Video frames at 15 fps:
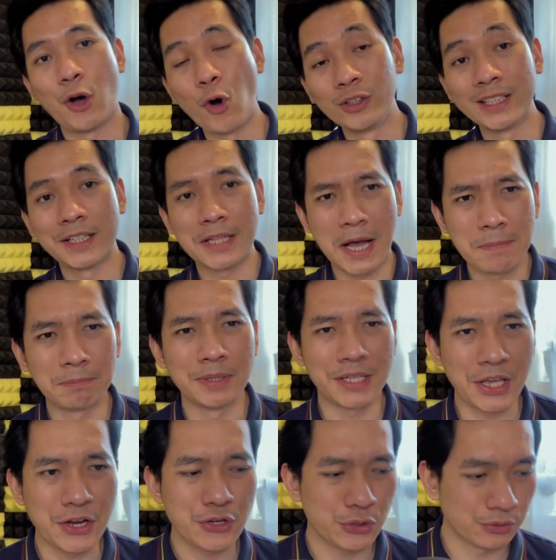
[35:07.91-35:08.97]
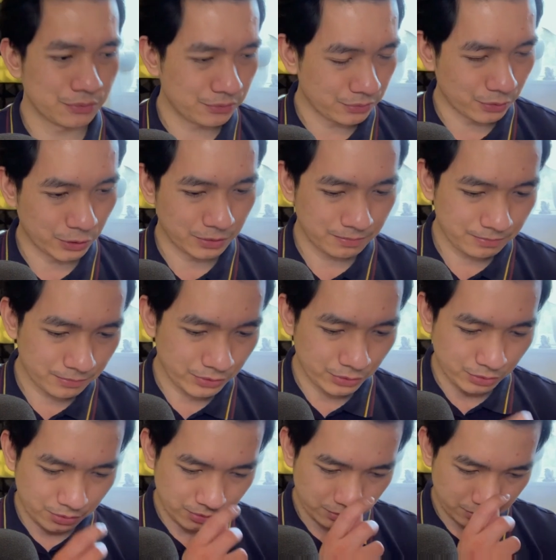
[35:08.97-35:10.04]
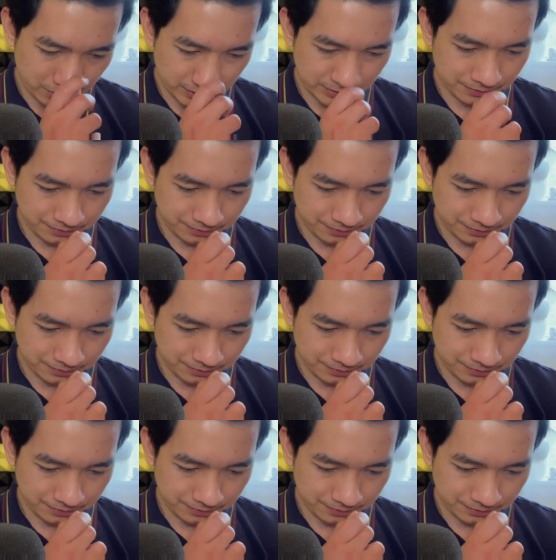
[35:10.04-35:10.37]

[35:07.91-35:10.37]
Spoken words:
online application form. So